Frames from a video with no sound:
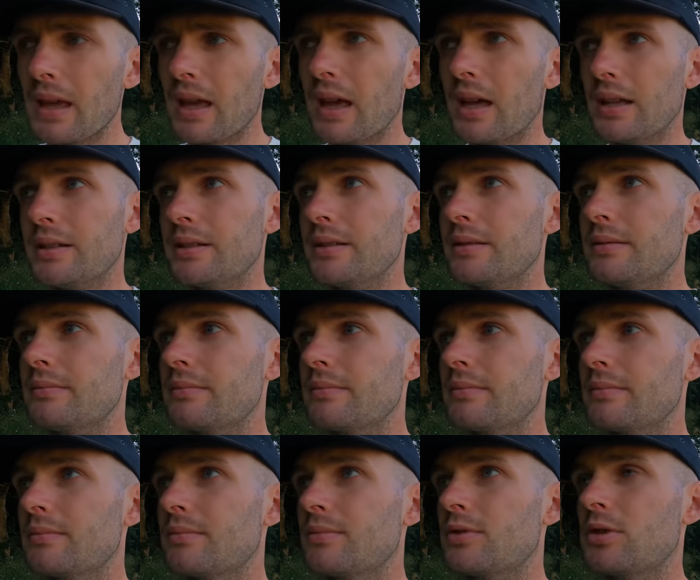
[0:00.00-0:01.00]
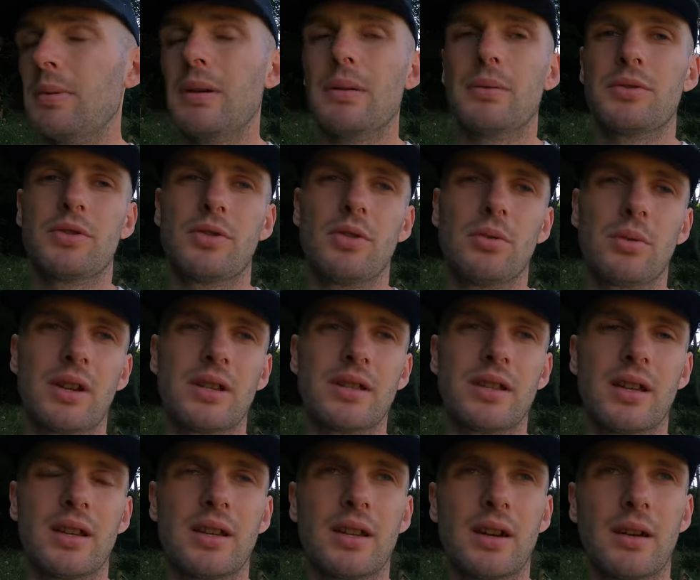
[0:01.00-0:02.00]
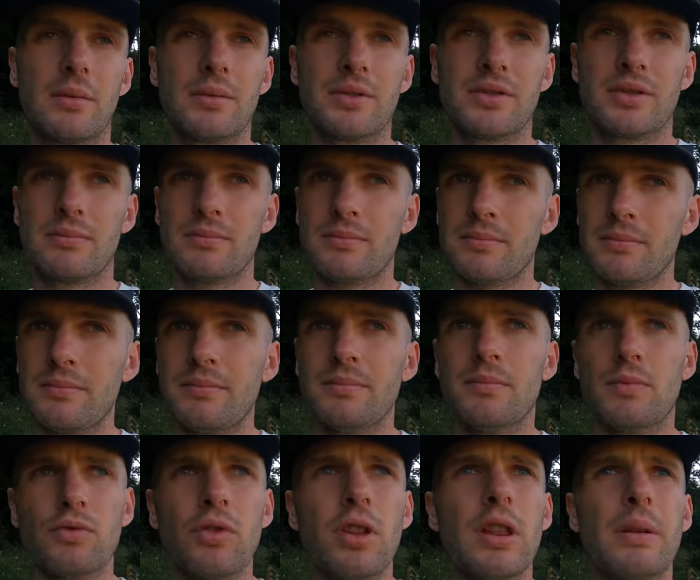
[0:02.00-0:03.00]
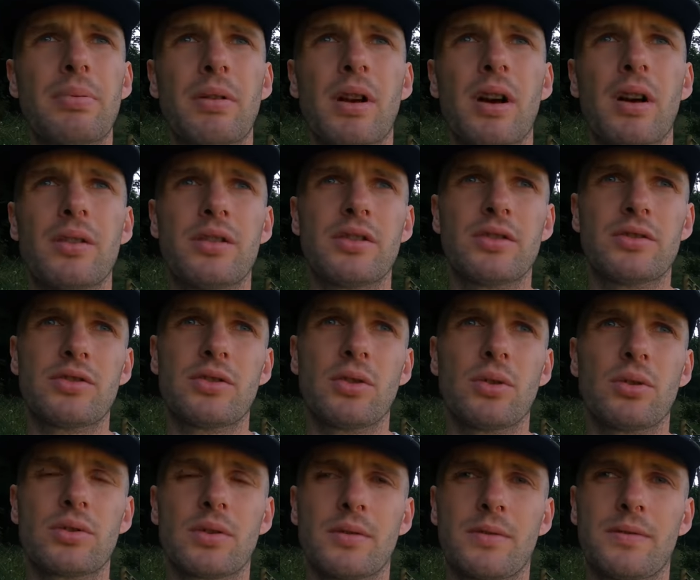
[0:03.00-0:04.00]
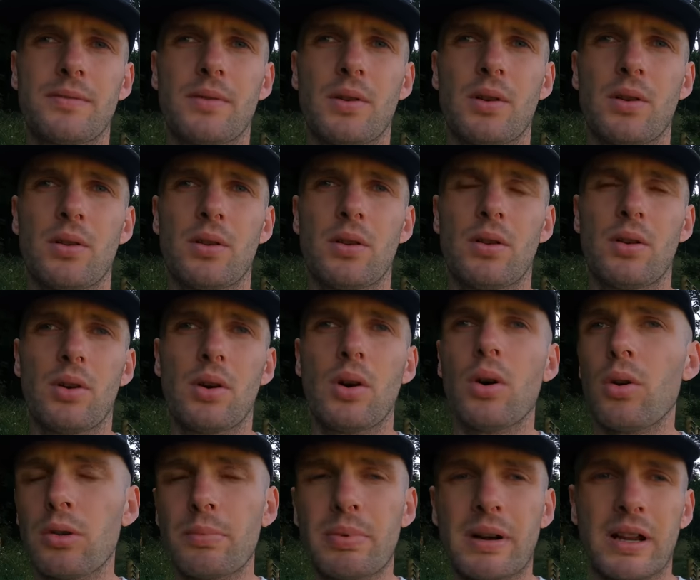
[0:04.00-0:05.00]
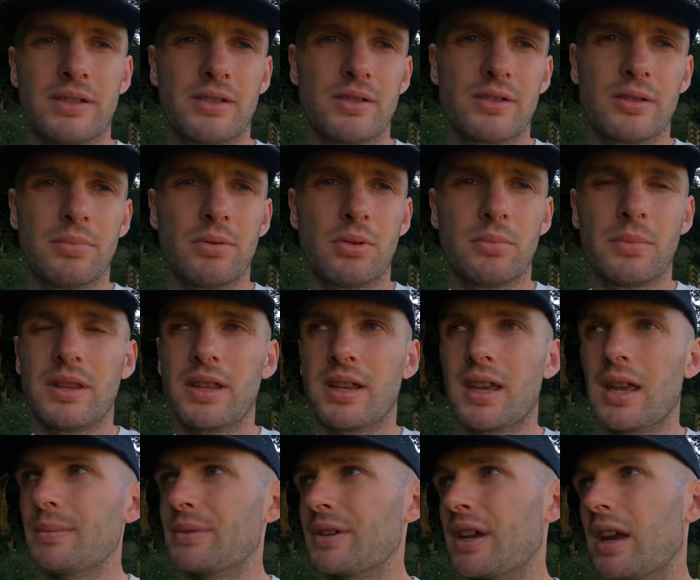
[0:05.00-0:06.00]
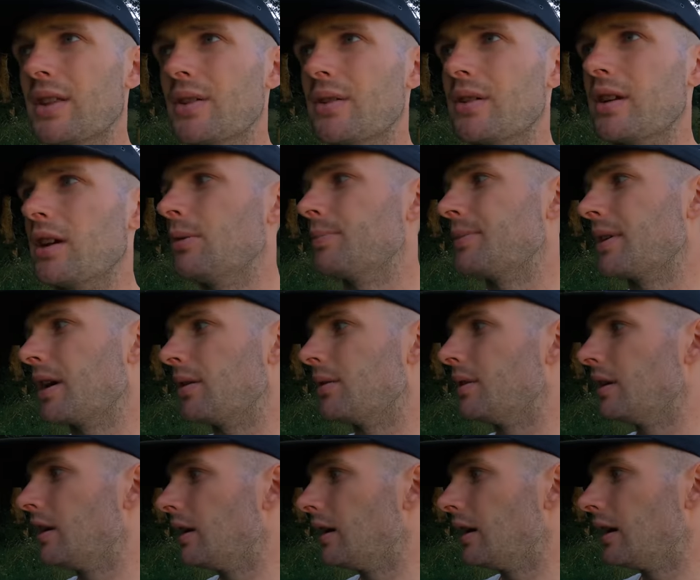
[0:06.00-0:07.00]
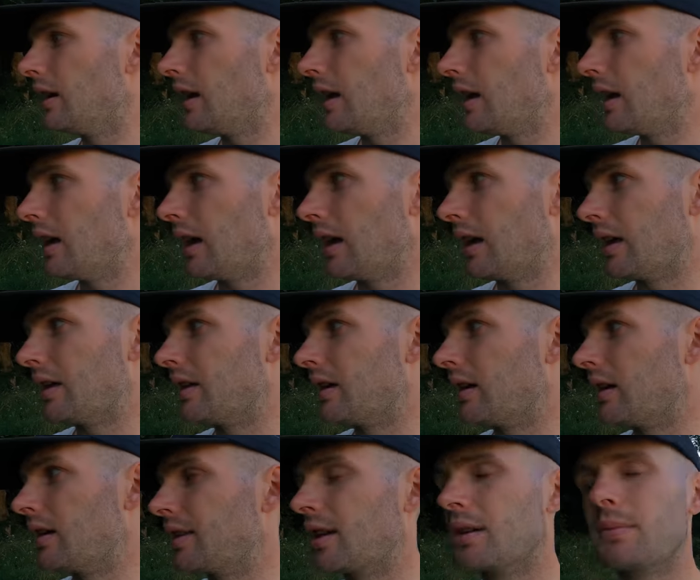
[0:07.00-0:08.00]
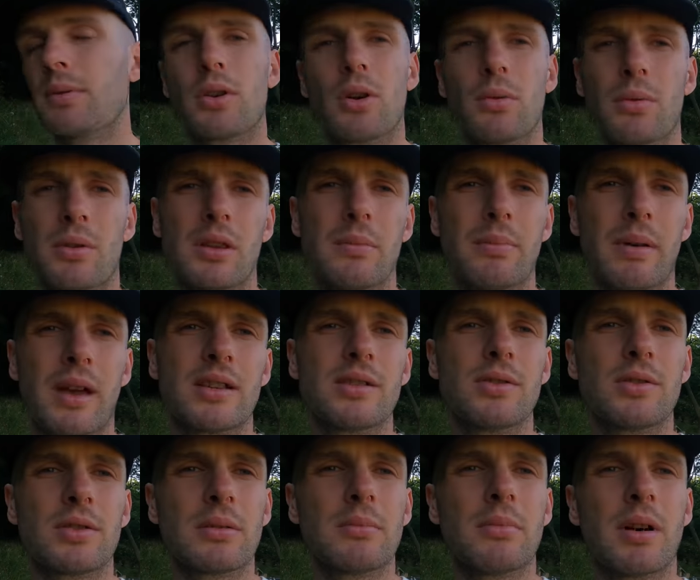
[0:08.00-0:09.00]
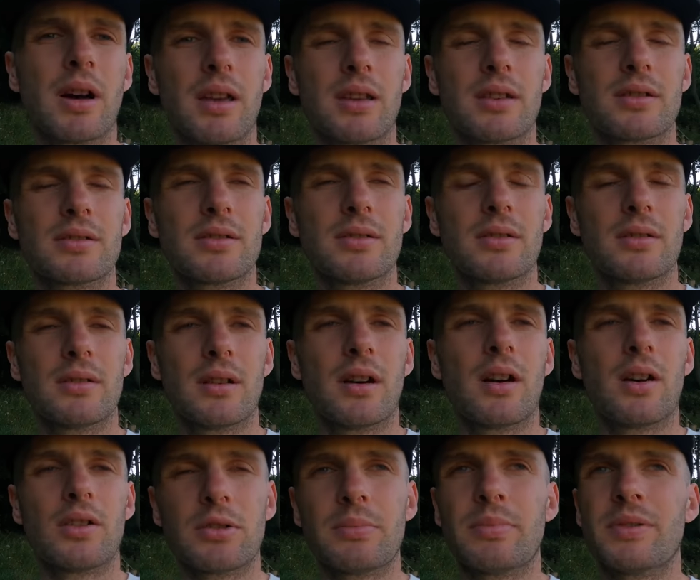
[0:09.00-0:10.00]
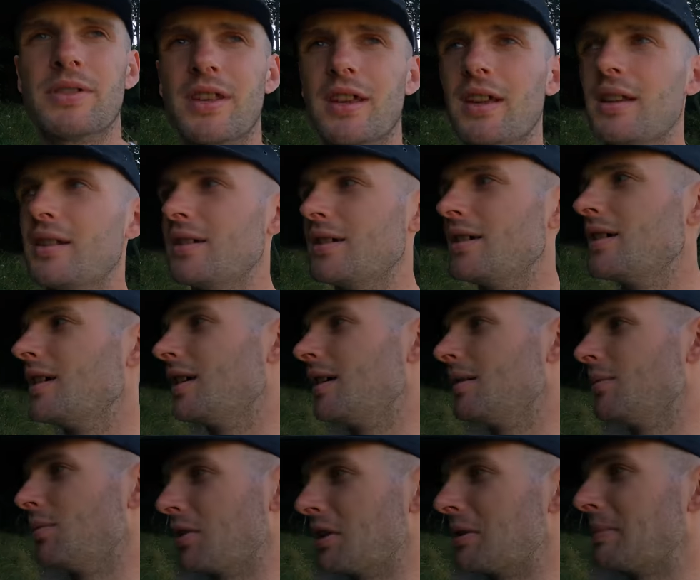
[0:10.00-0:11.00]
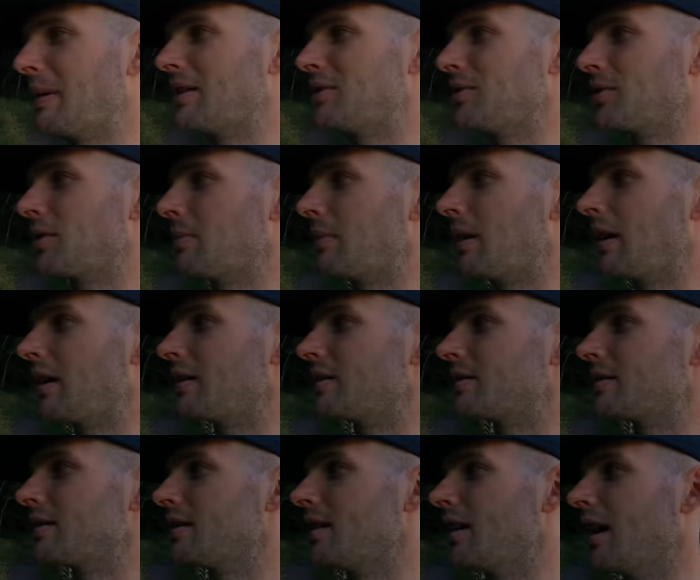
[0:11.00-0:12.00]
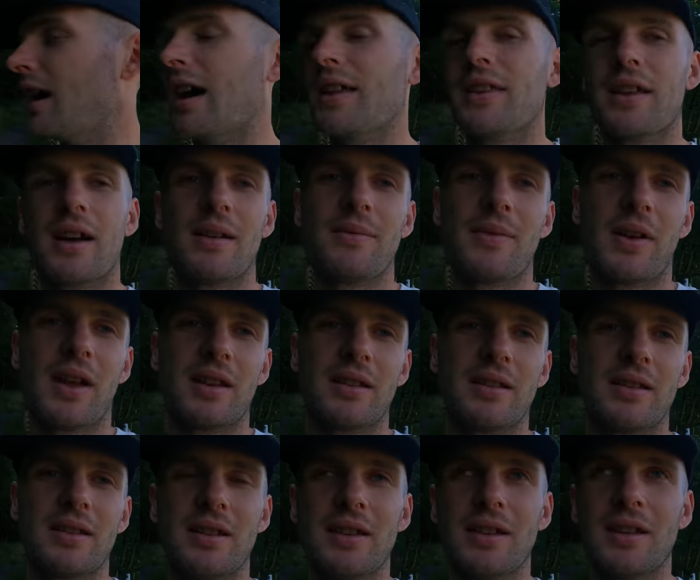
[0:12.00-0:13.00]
And to be able to do what I did, I was really proud and stoked of all the brands that support me that came together and helped out. And I think we got one of the best looking bikes, 100% one of the best looking bikes at that event.